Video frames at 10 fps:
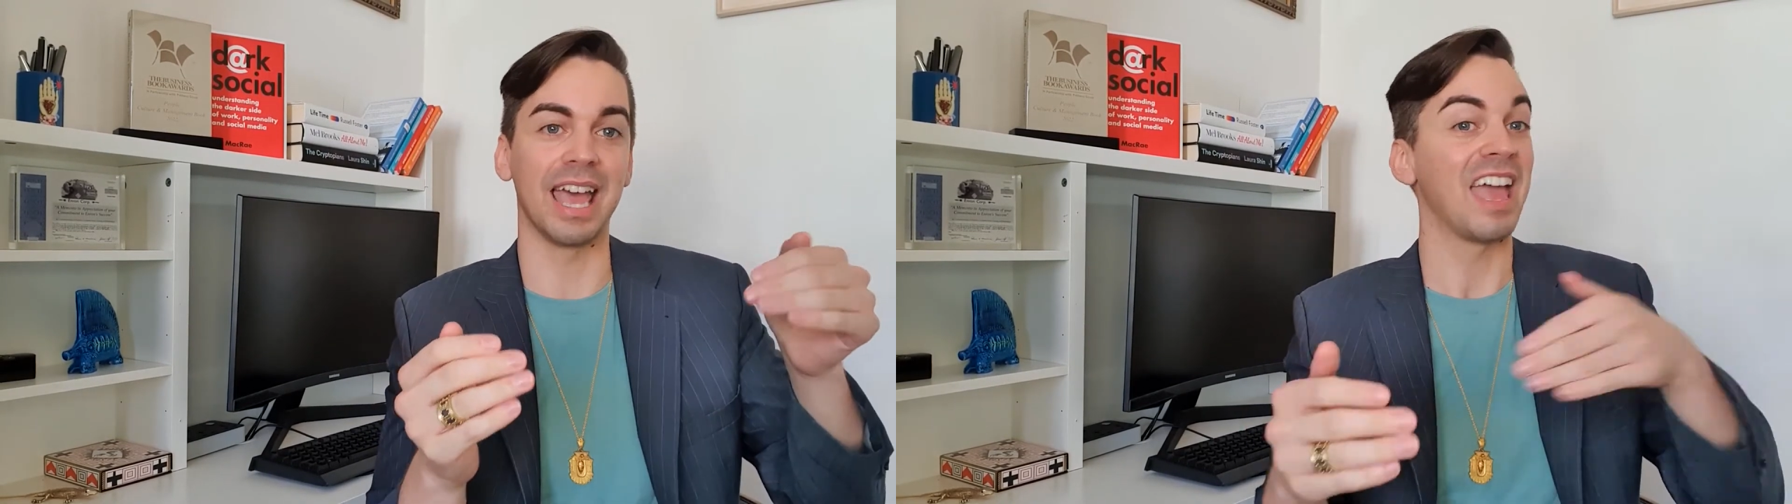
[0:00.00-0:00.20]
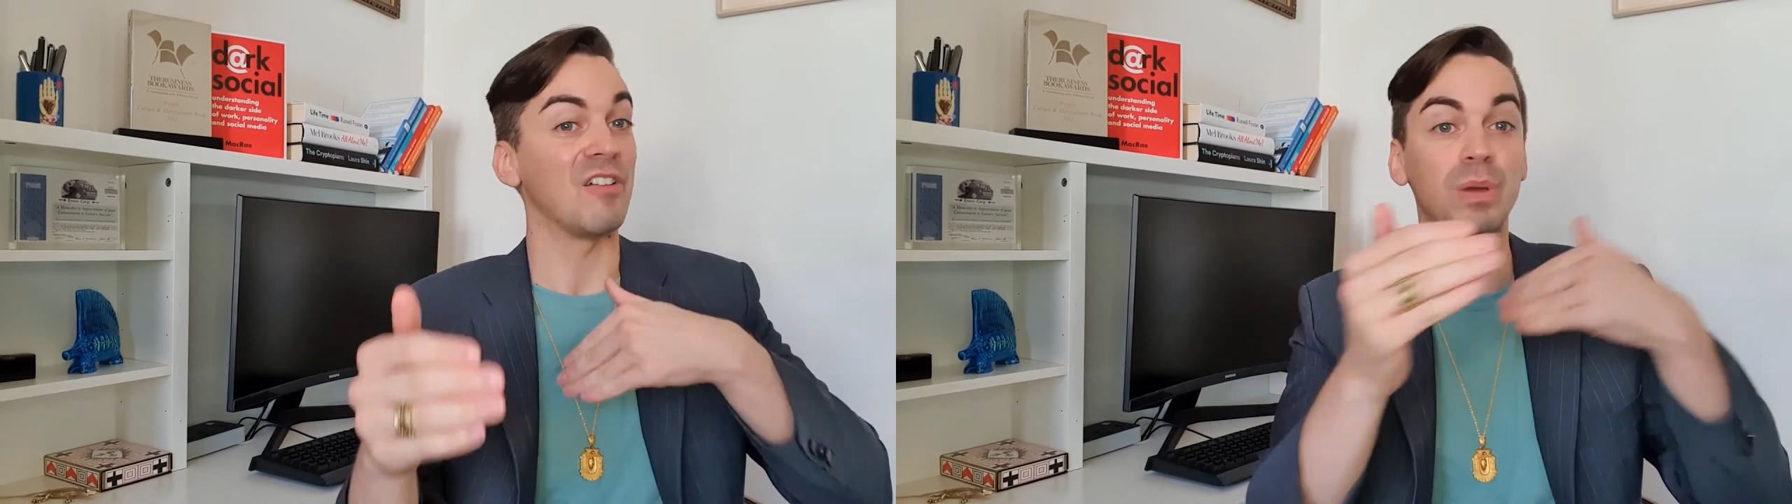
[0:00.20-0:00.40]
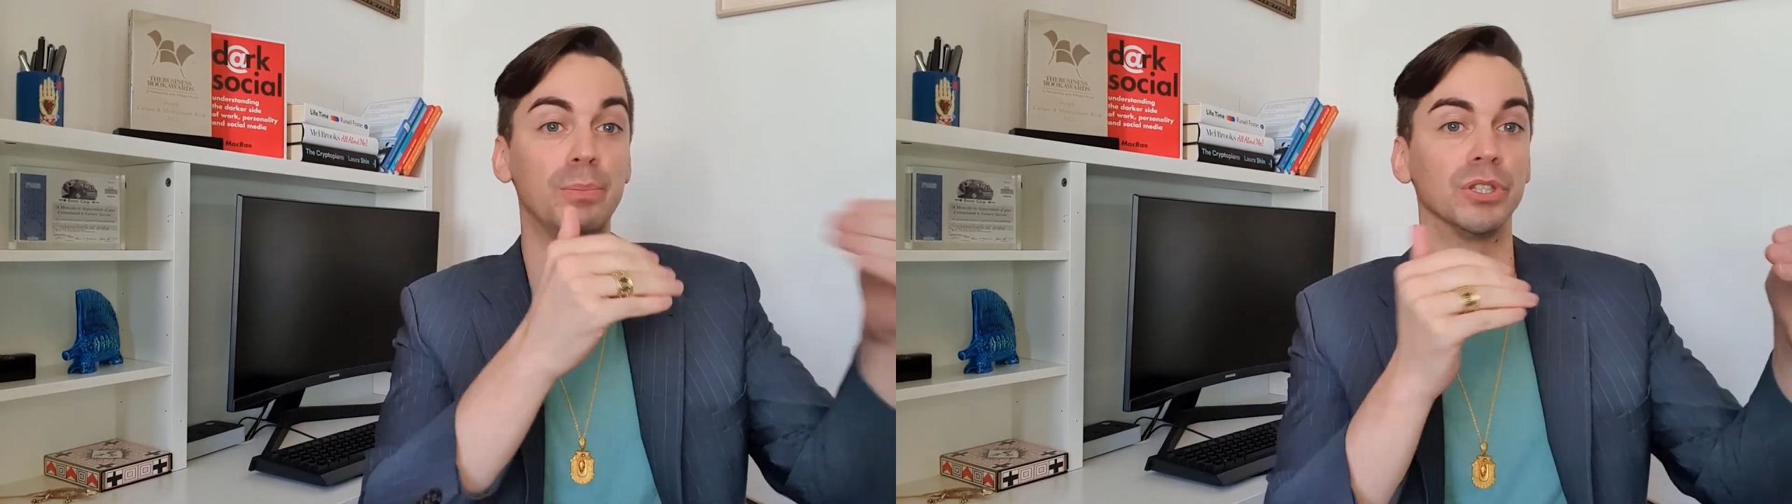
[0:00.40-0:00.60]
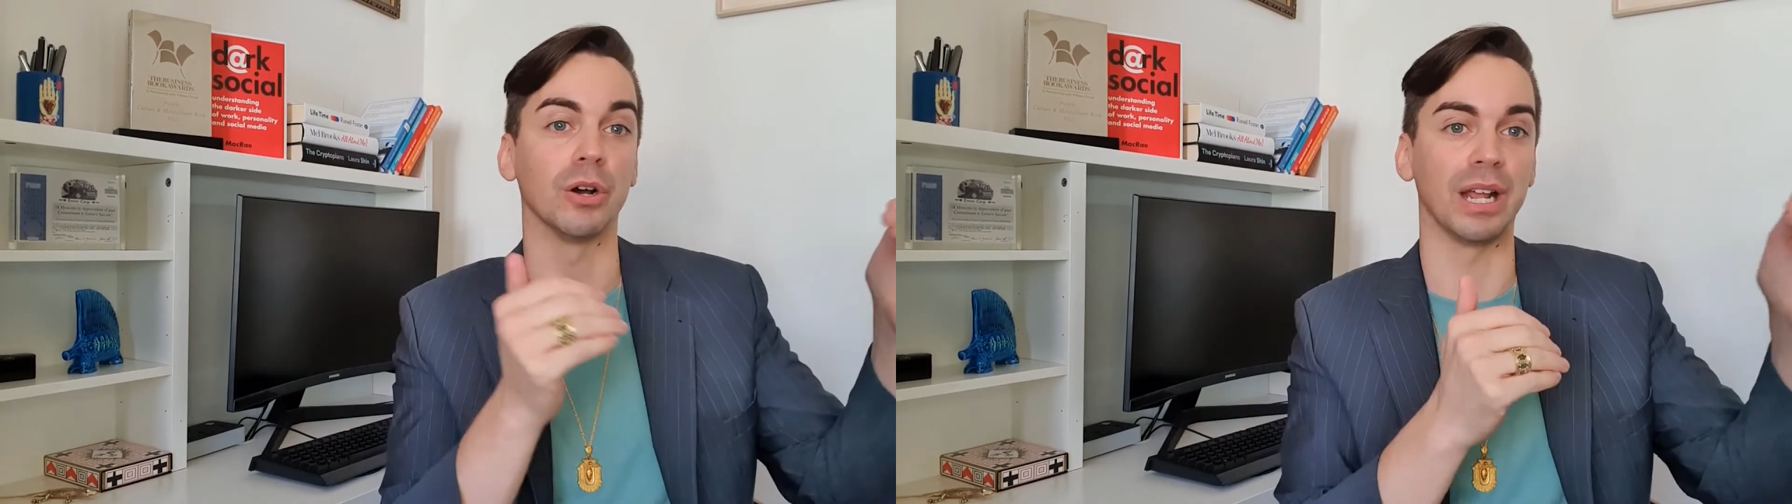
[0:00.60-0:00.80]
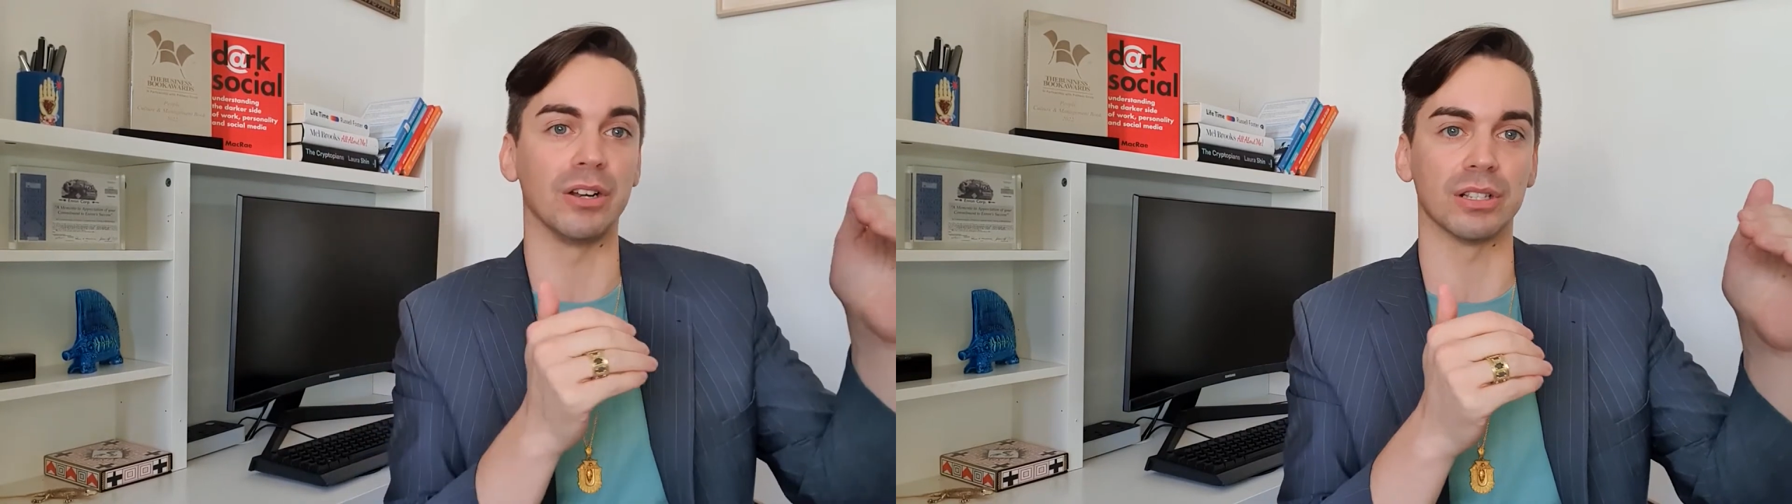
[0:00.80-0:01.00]
if people
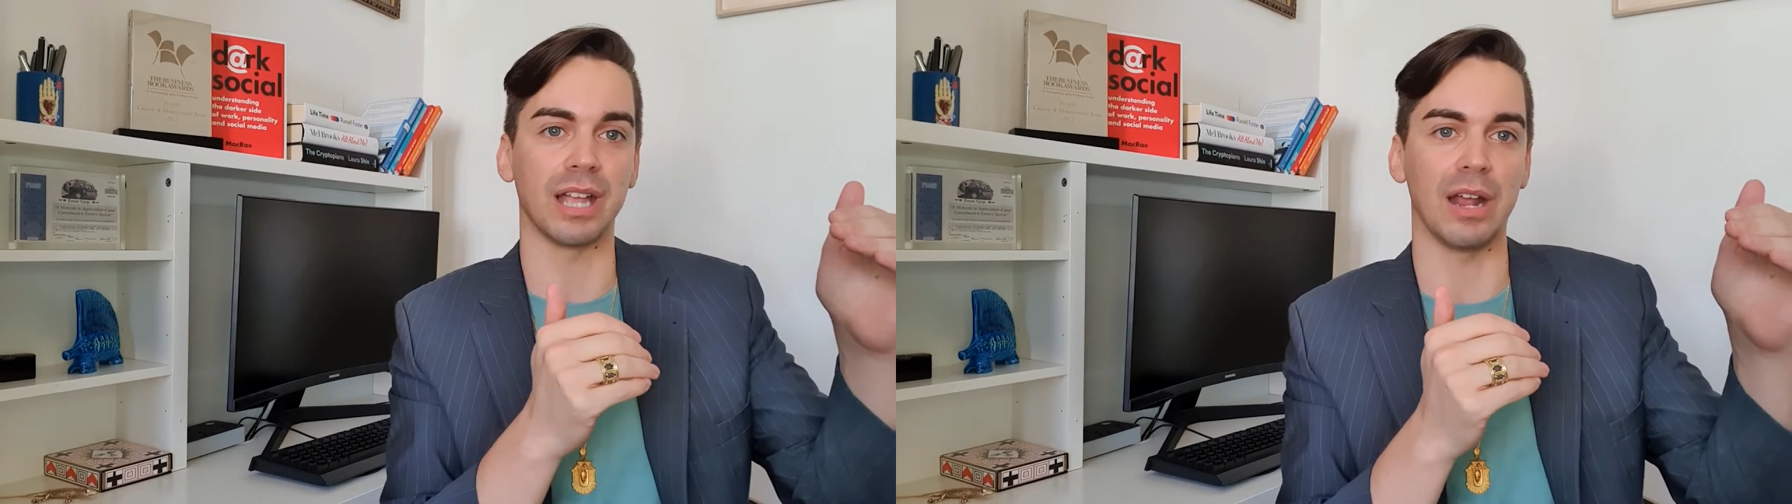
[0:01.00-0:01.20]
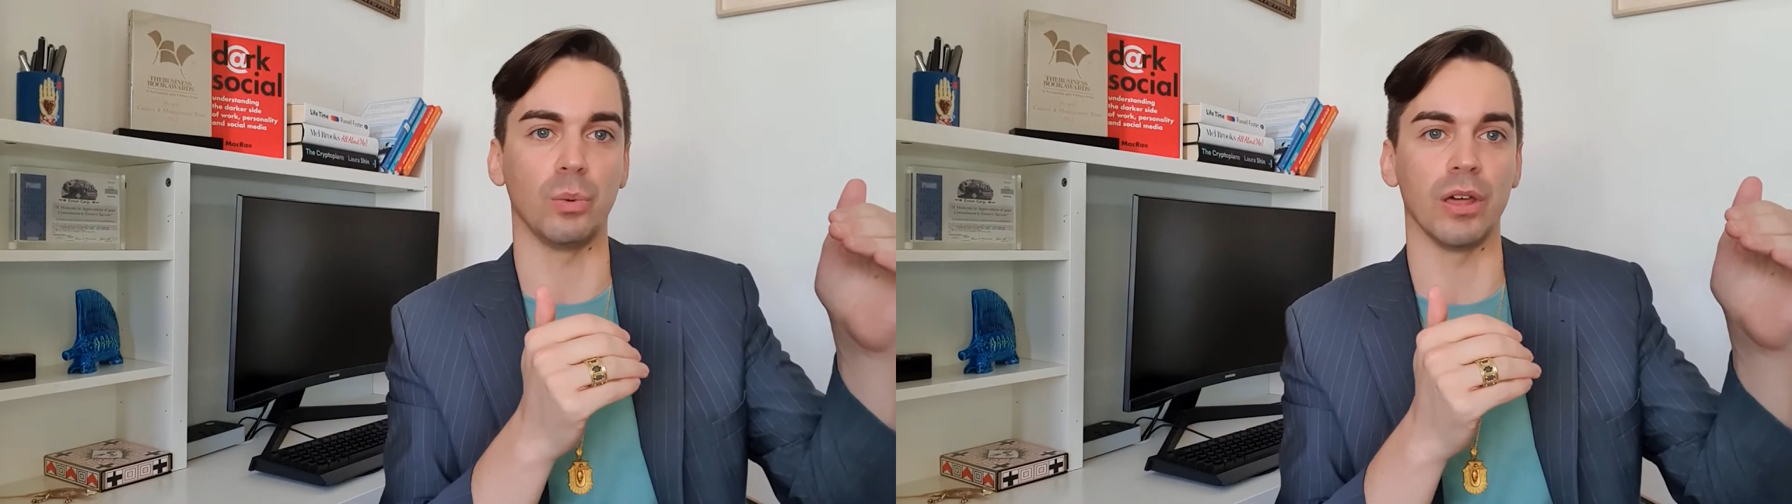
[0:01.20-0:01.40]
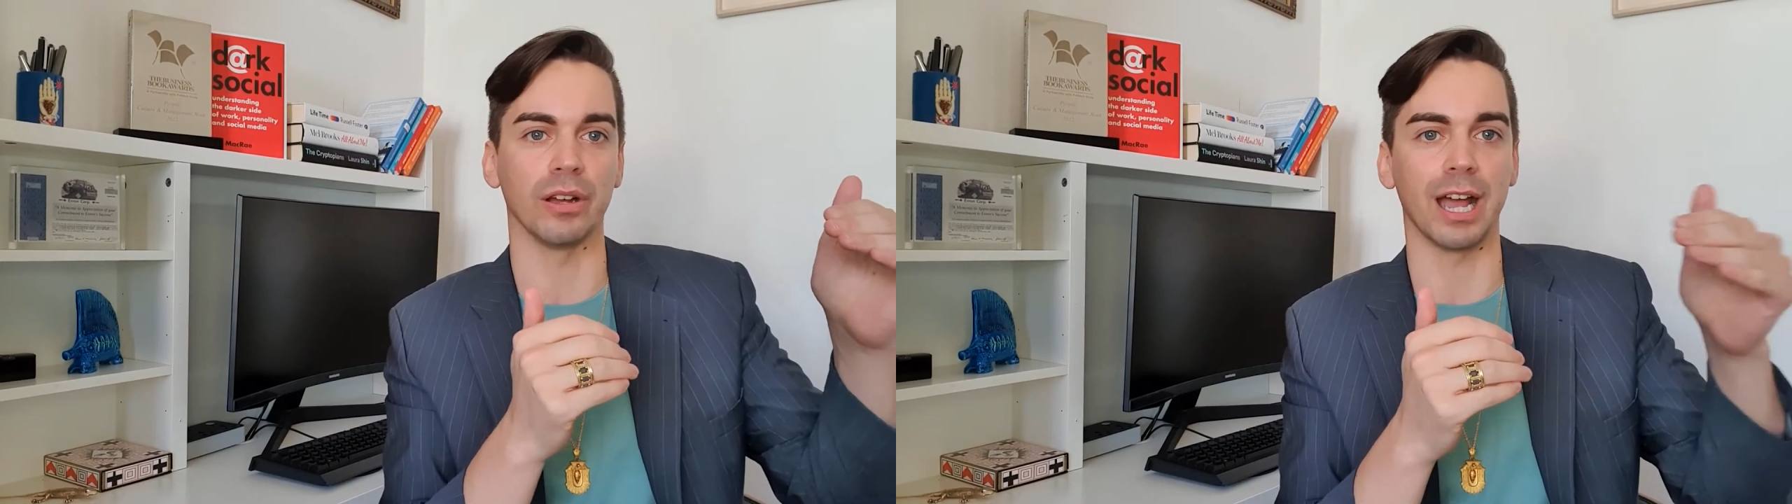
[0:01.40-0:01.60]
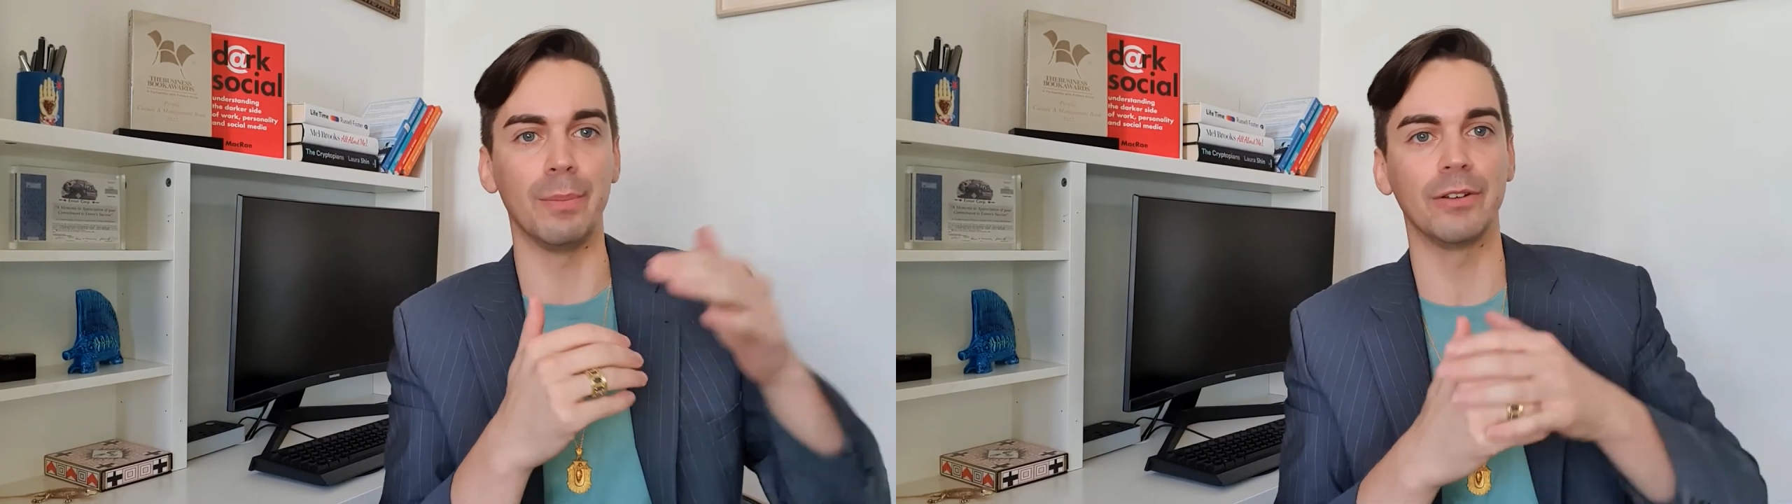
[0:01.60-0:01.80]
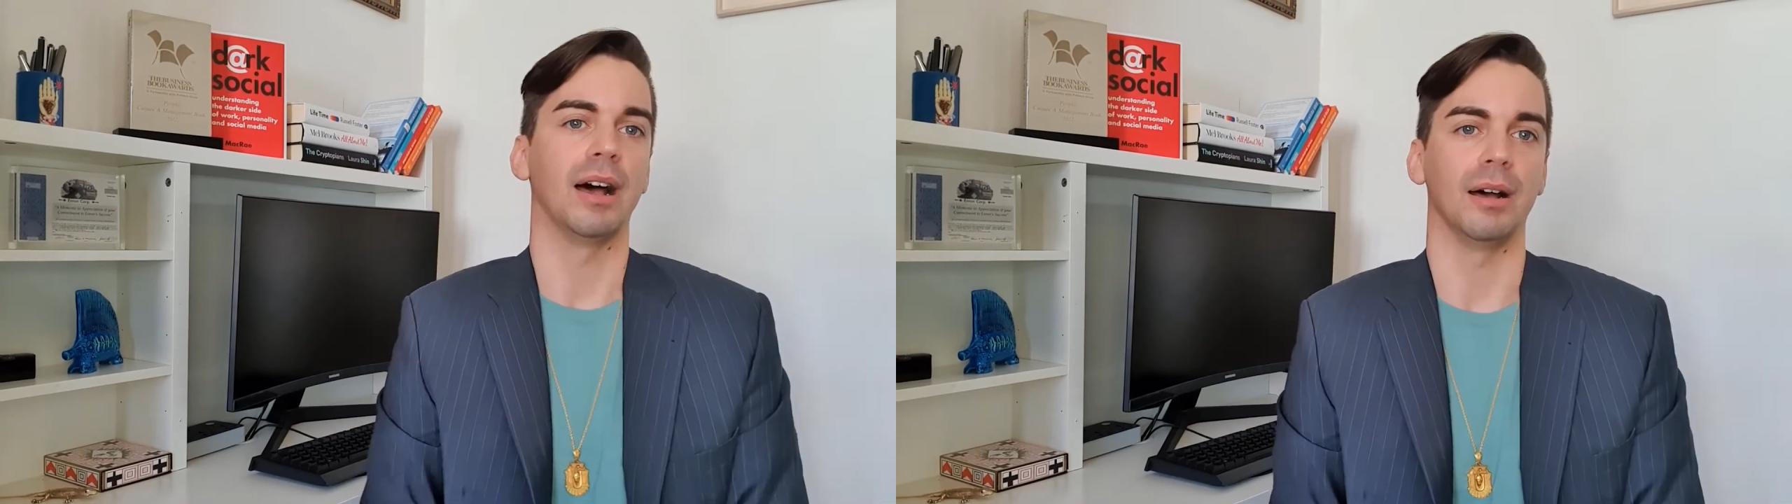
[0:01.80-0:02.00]
don't understand where they're
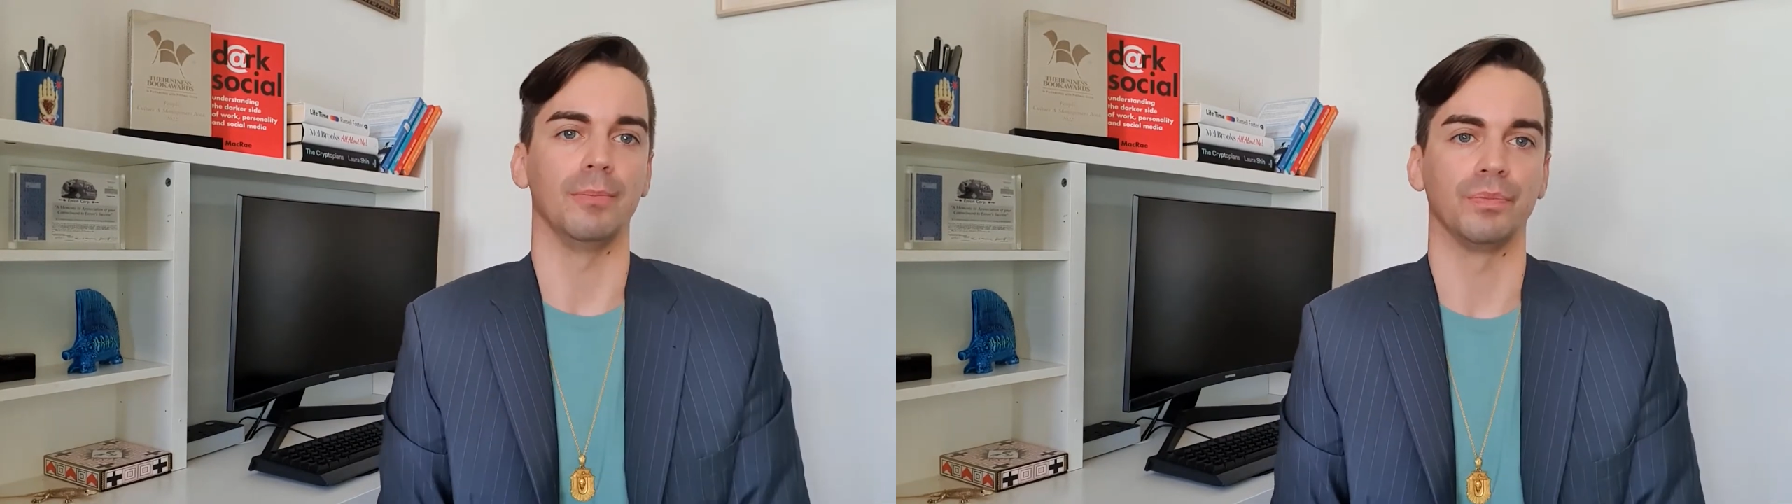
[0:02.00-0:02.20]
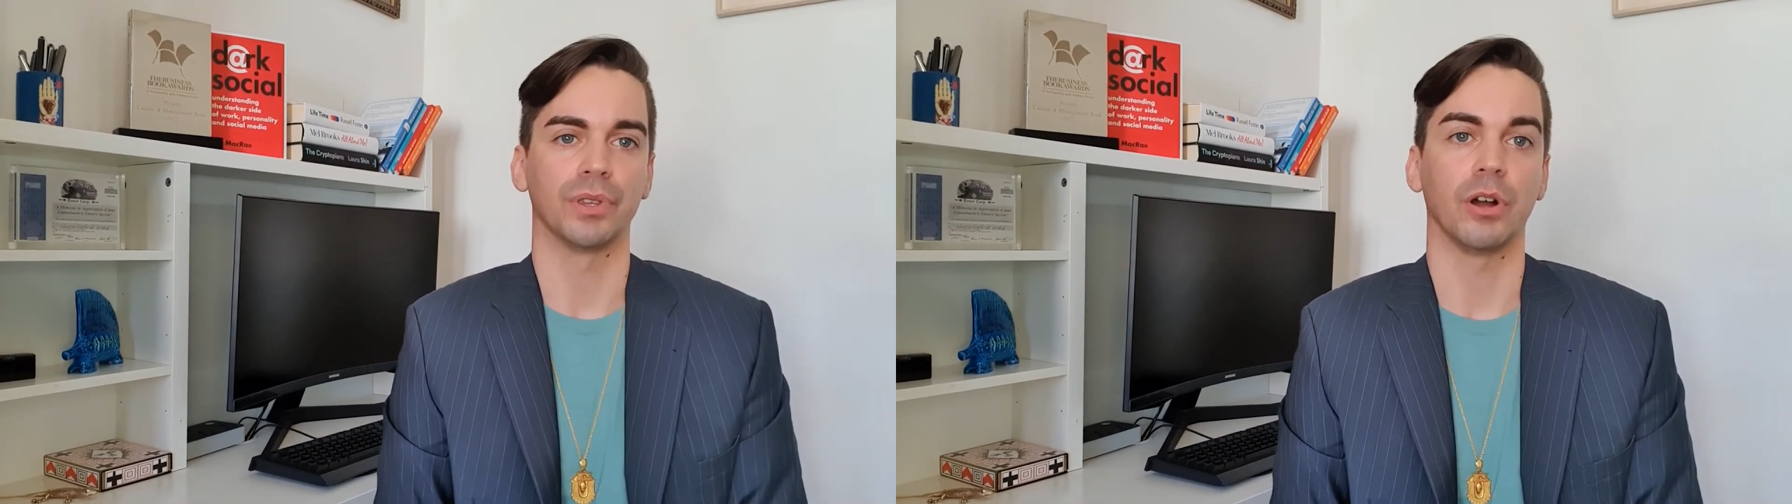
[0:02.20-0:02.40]
coming from,